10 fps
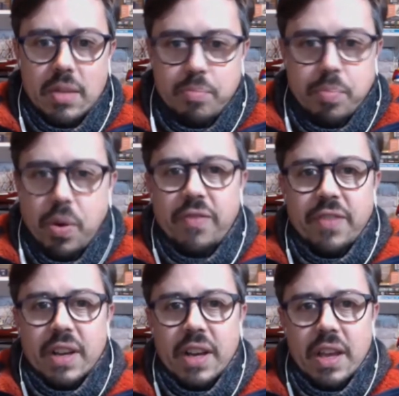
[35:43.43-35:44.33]

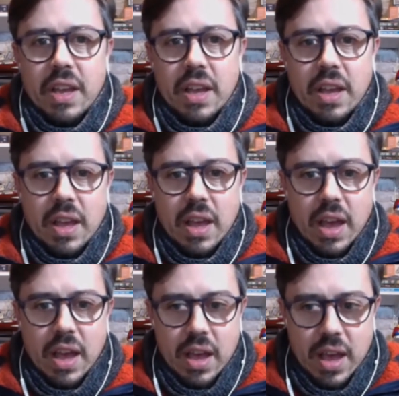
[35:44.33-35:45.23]
perfectly
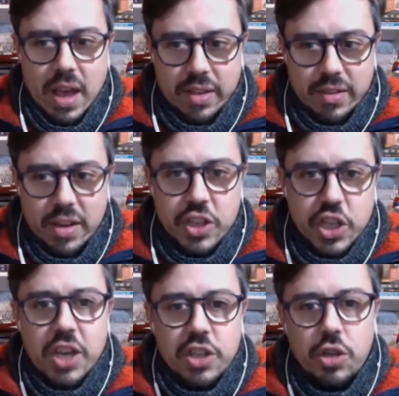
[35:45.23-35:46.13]
as an
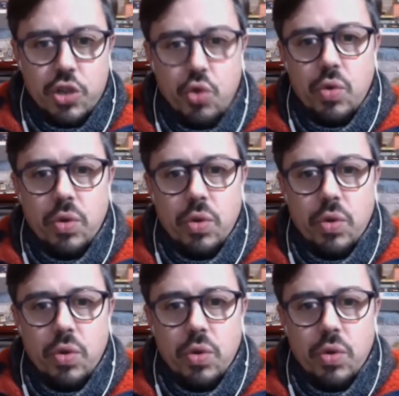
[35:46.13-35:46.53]
educational tool.